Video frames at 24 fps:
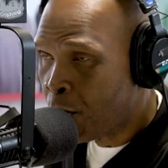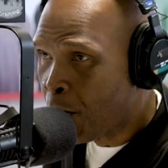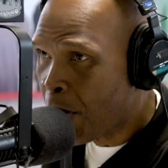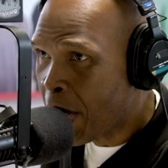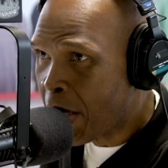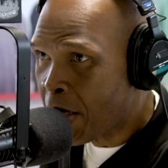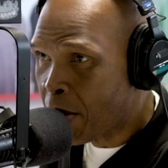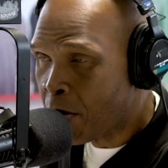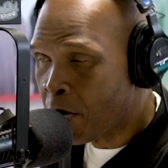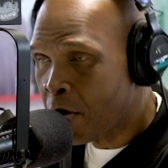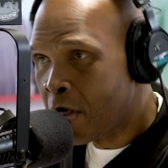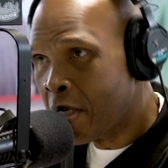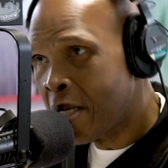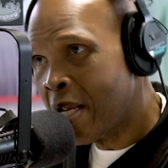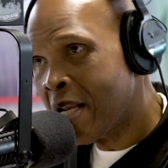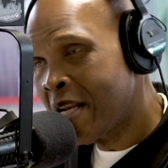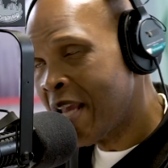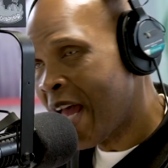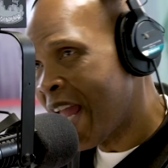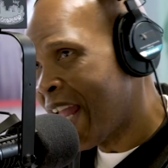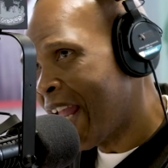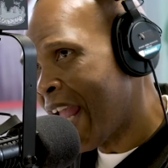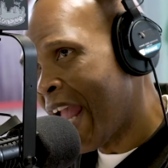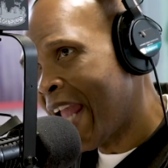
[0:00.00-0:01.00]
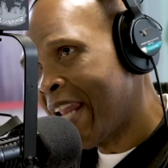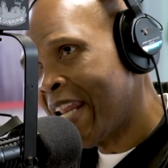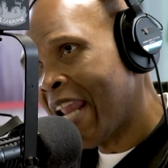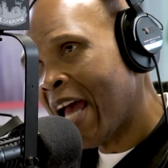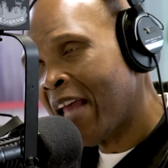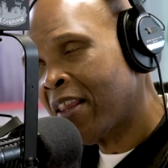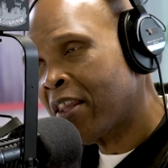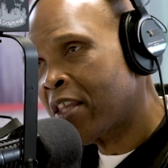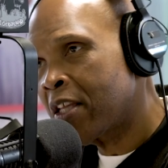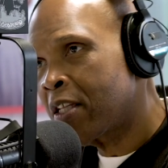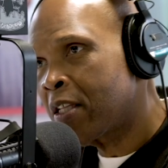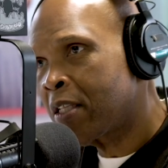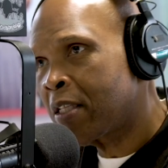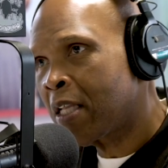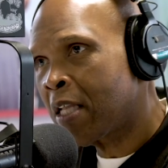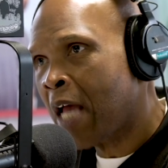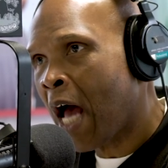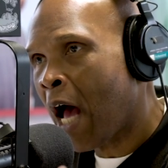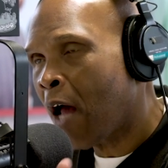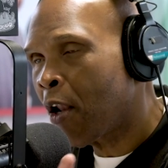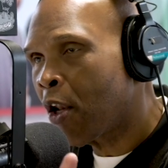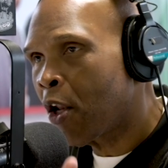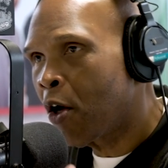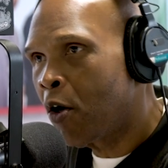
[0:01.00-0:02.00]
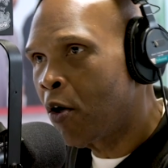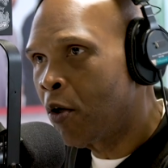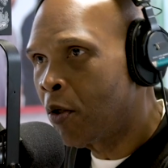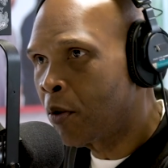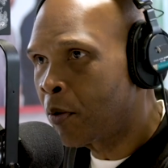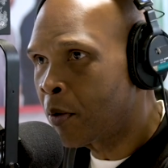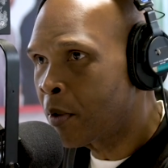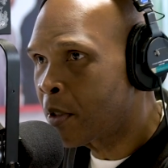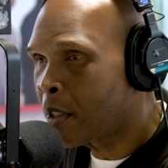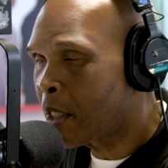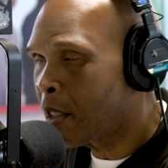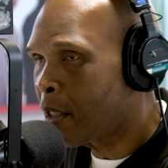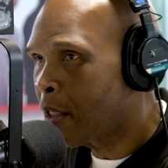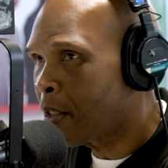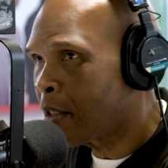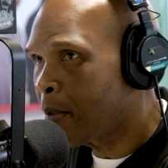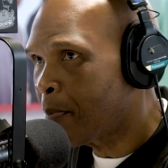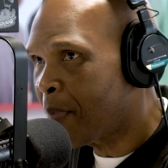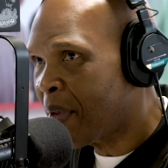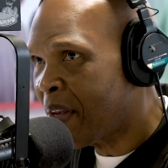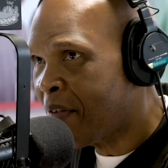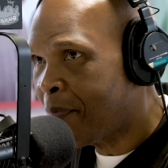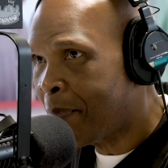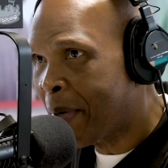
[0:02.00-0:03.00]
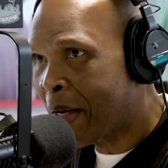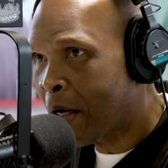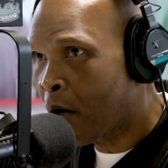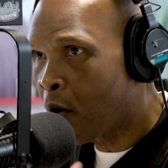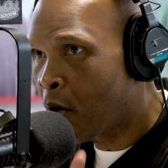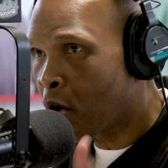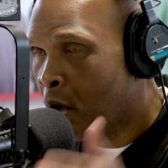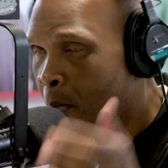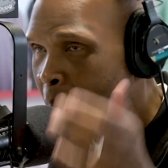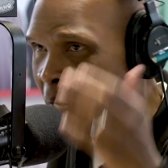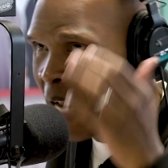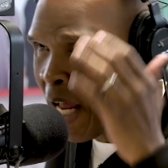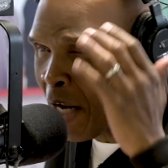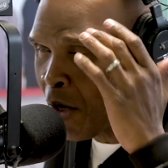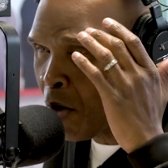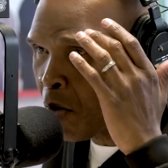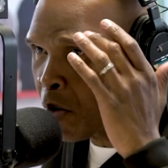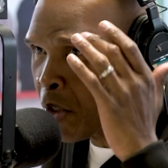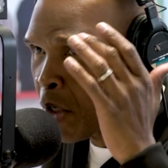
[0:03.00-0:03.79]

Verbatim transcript: with, and not how long the beef been going on, but I know